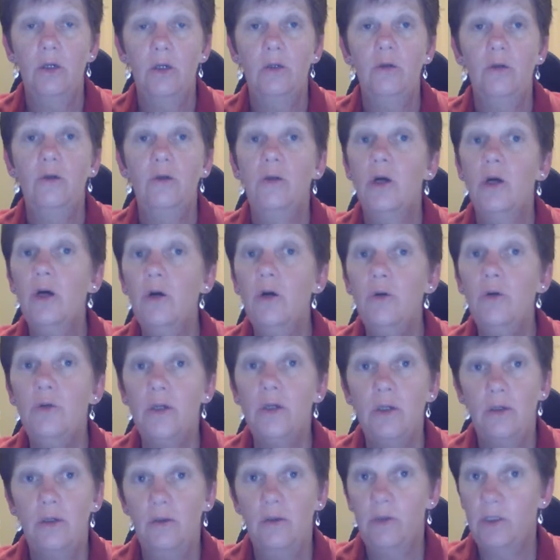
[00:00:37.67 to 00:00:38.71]
You know
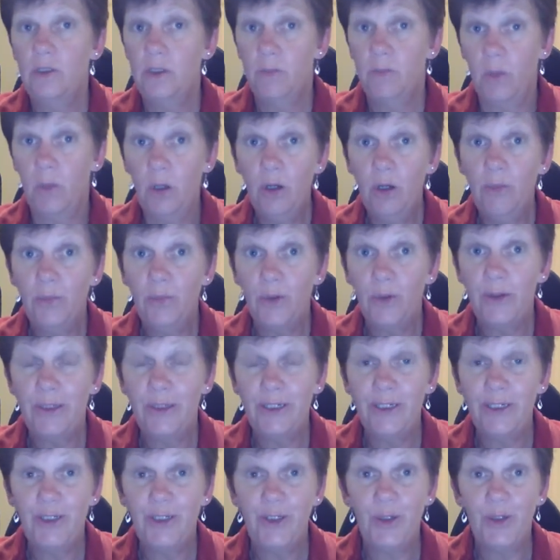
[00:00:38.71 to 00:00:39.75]
that you're inspired by
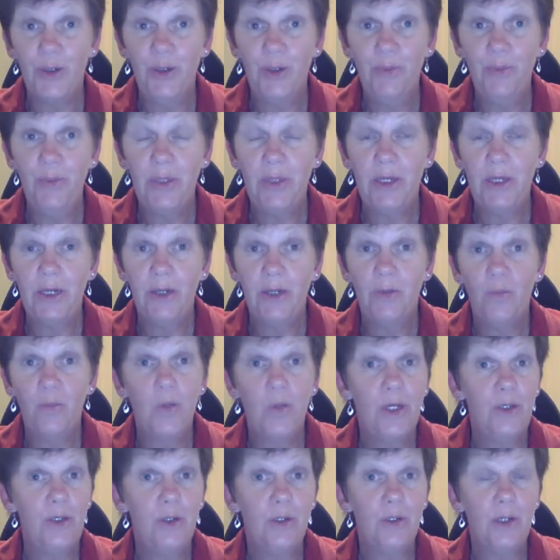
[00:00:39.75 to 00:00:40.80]
this job, that
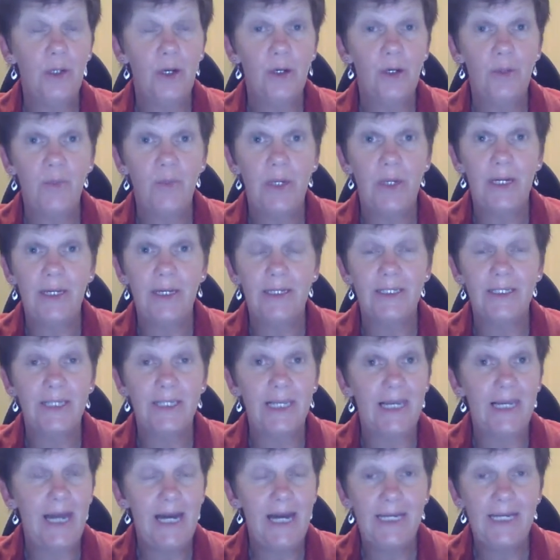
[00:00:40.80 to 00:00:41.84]
when you go to bed as
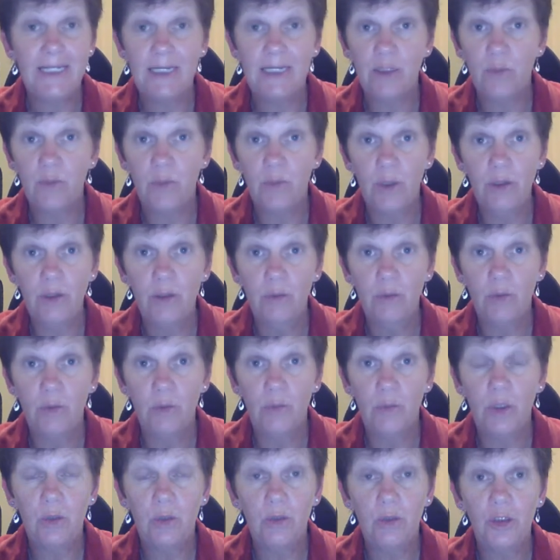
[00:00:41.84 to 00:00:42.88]
late as possible
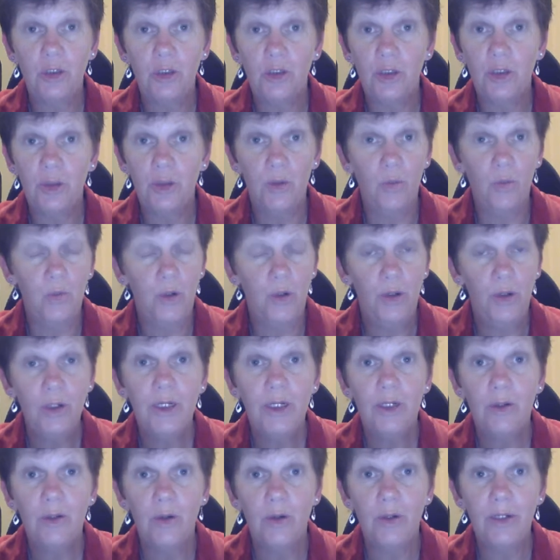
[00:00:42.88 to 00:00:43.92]
because you're still
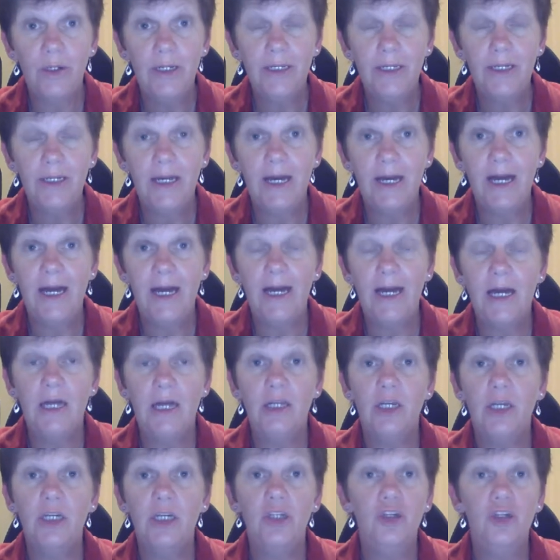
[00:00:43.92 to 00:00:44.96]
working on it,
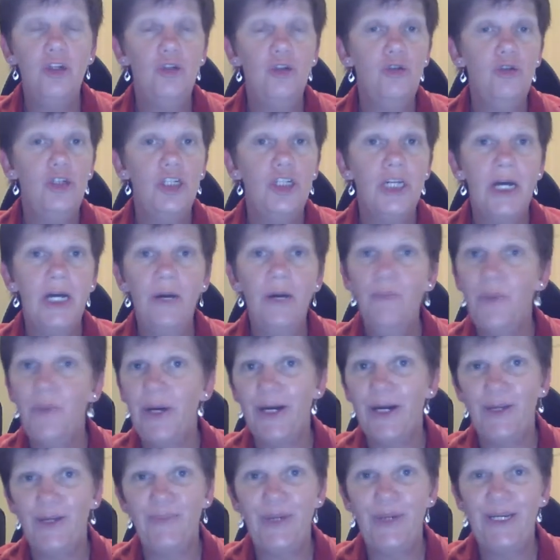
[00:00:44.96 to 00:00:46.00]
and you jump
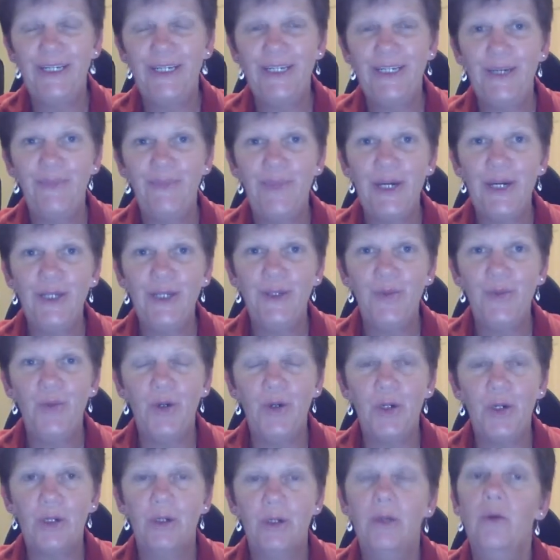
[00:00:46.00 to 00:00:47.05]
out of bed to get back to
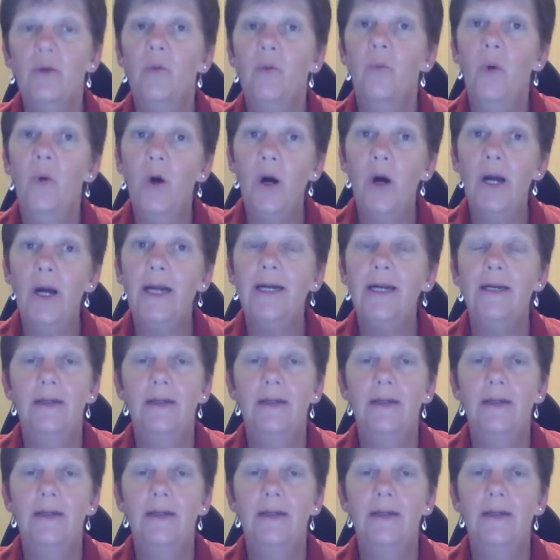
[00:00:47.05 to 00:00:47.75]
work. Why?